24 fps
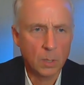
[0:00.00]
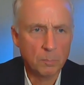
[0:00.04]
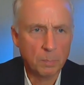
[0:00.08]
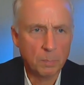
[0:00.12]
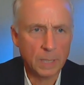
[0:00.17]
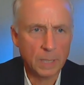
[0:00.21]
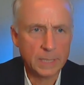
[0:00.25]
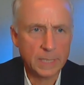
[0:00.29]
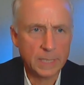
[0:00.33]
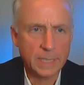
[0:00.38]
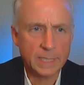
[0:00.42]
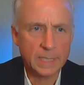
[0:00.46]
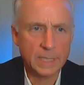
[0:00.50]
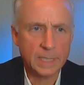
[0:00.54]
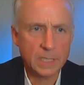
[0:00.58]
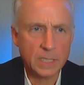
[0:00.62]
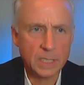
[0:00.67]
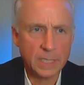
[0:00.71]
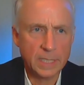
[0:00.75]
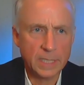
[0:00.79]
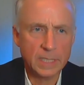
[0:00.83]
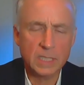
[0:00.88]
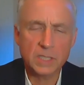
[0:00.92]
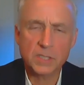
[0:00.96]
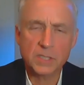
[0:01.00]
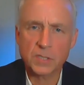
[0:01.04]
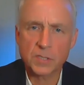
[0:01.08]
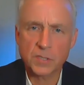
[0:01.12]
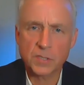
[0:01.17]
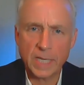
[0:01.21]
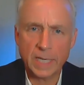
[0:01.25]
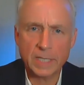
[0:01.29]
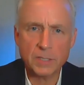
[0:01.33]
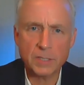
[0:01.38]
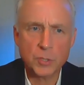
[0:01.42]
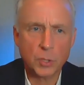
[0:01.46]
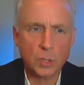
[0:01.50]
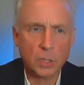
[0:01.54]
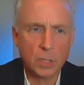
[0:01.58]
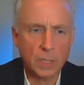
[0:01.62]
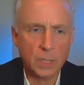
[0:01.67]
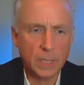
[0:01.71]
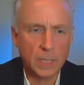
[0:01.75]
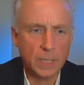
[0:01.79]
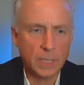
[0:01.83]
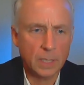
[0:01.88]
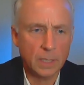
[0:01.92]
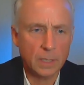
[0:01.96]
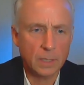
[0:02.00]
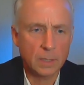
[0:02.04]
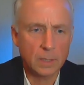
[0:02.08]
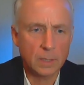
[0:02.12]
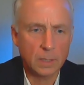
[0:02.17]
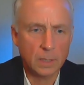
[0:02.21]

But it, it is essentially